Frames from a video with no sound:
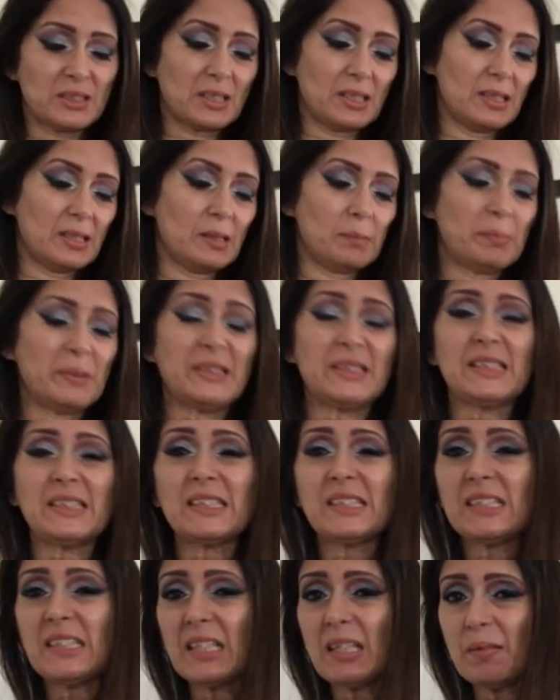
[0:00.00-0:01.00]
was a little bit
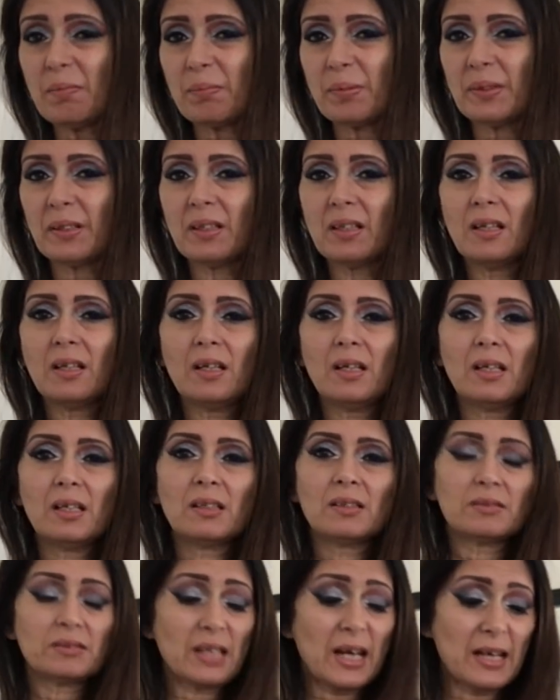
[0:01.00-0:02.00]
steep.
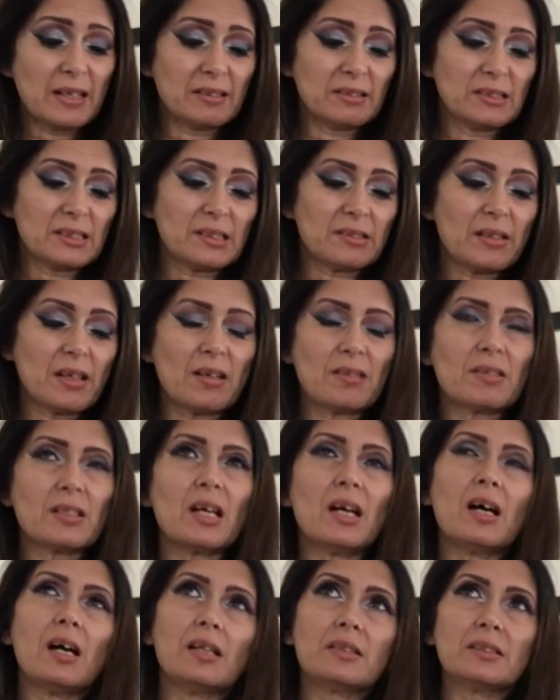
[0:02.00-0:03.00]
That was around
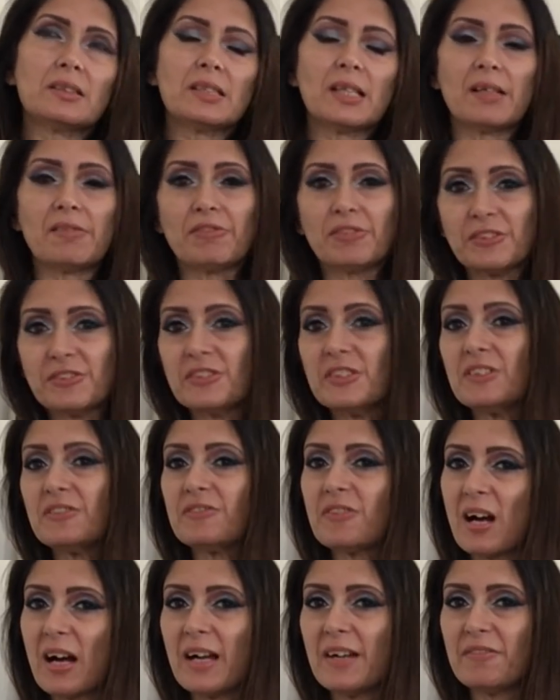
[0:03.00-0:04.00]

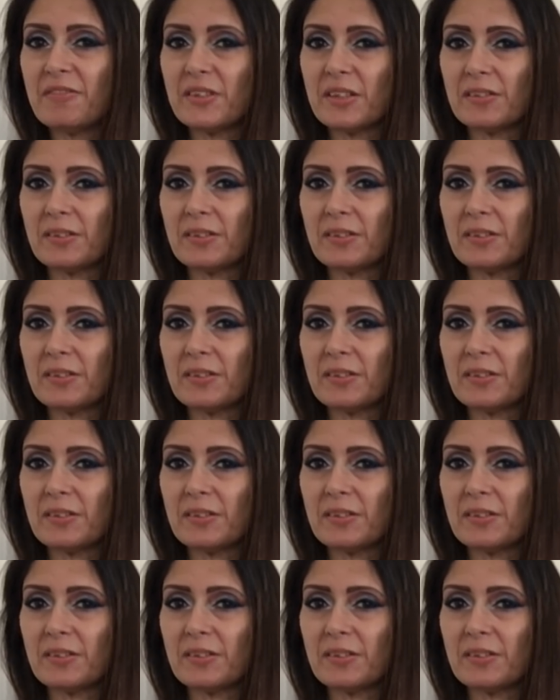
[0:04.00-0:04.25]
155